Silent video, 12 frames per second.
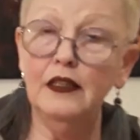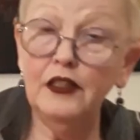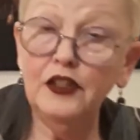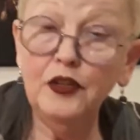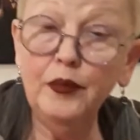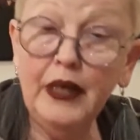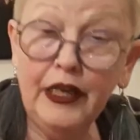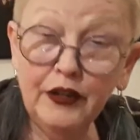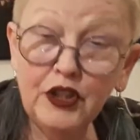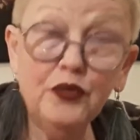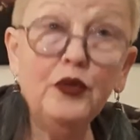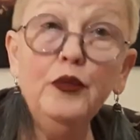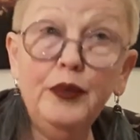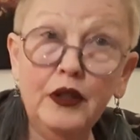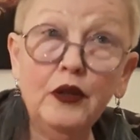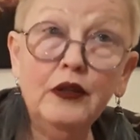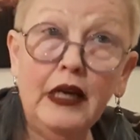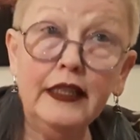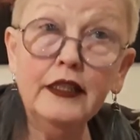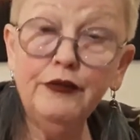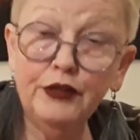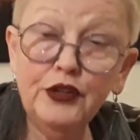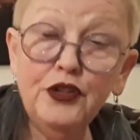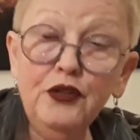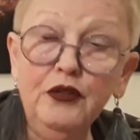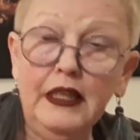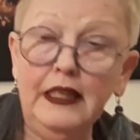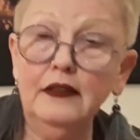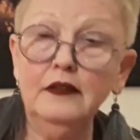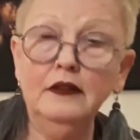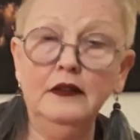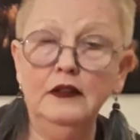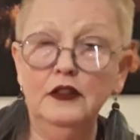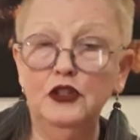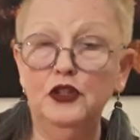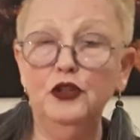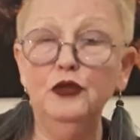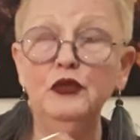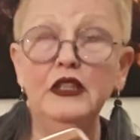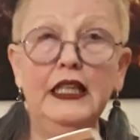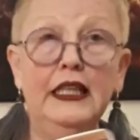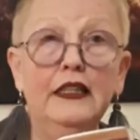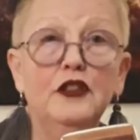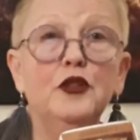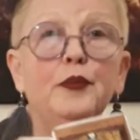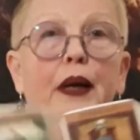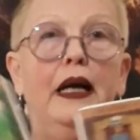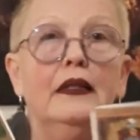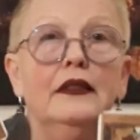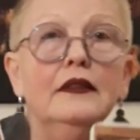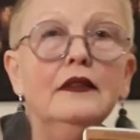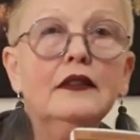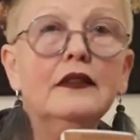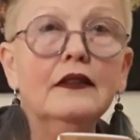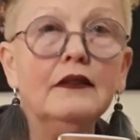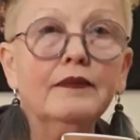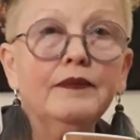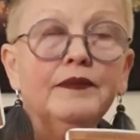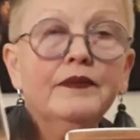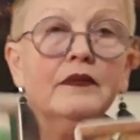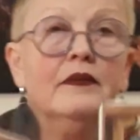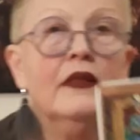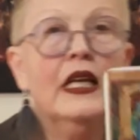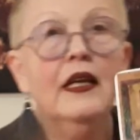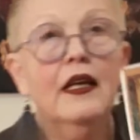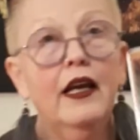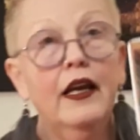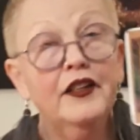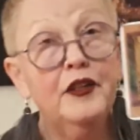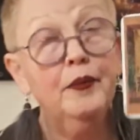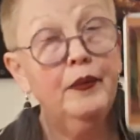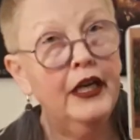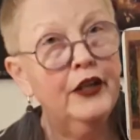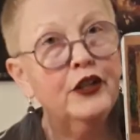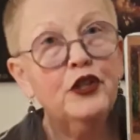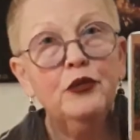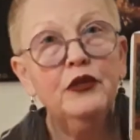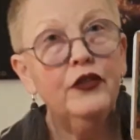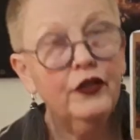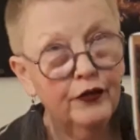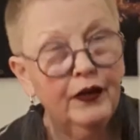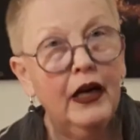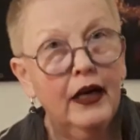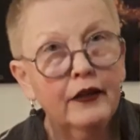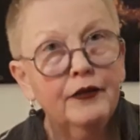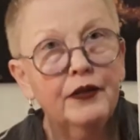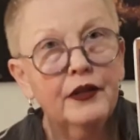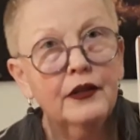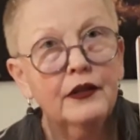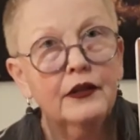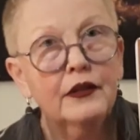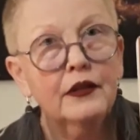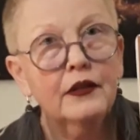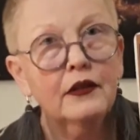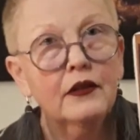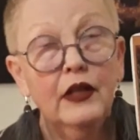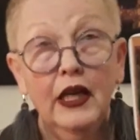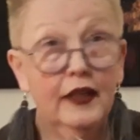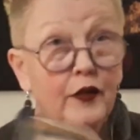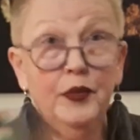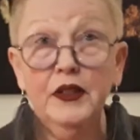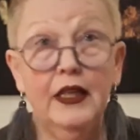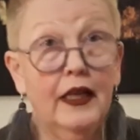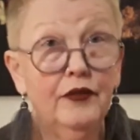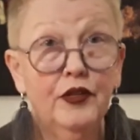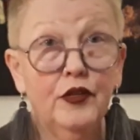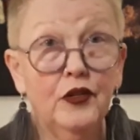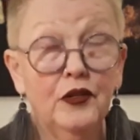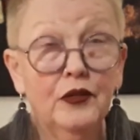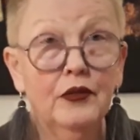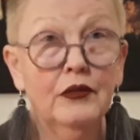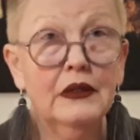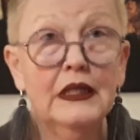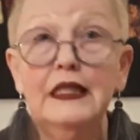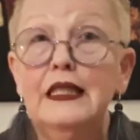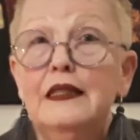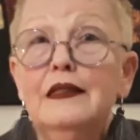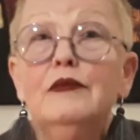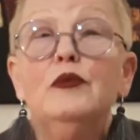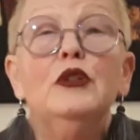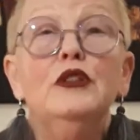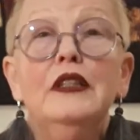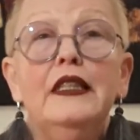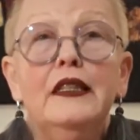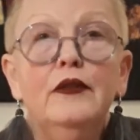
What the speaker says: Your marriage will be all right if you do that. You will get into balance and the marriage will survive. Your husband loves you. He doesn't want to leave